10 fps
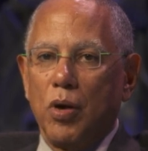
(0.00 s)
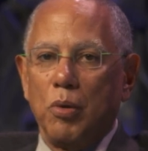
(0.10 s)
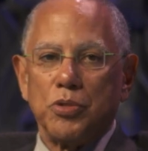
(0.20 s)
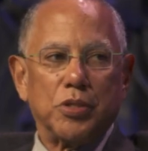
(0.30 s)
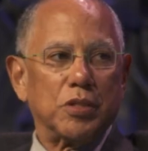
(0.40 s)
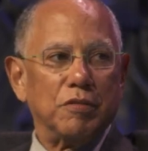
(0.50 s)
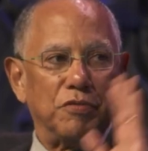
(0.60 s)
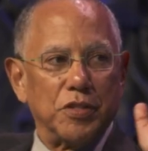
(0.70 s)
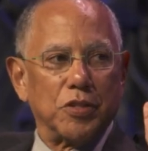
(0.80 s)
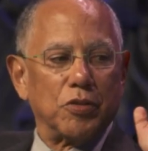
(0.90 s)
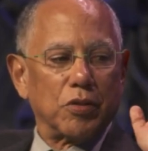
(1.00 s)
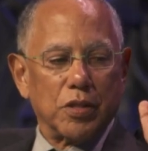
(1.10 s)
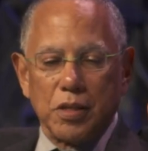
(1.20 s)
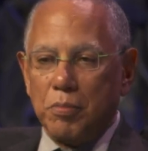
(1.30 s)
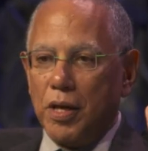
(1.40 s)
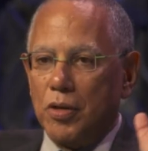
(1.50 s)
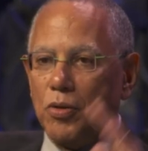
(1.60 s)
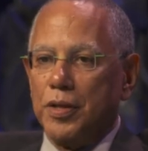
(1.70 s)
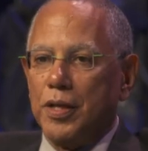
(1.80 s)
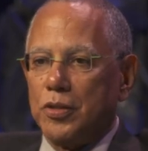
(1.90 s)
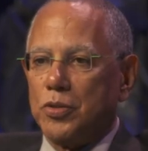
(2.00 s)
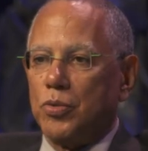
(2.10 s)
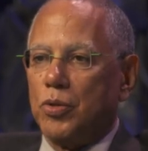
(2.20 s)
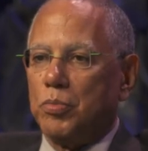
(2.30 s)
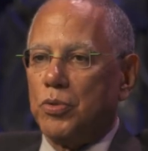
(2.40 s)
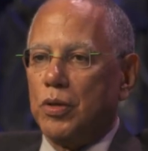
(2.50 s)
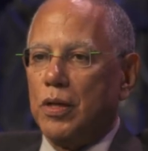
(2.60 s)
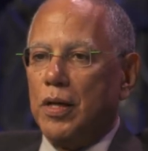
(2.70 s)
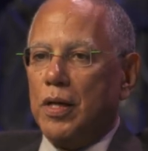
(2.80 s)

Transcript: where I was just a visitor because I'm not on the editorial board.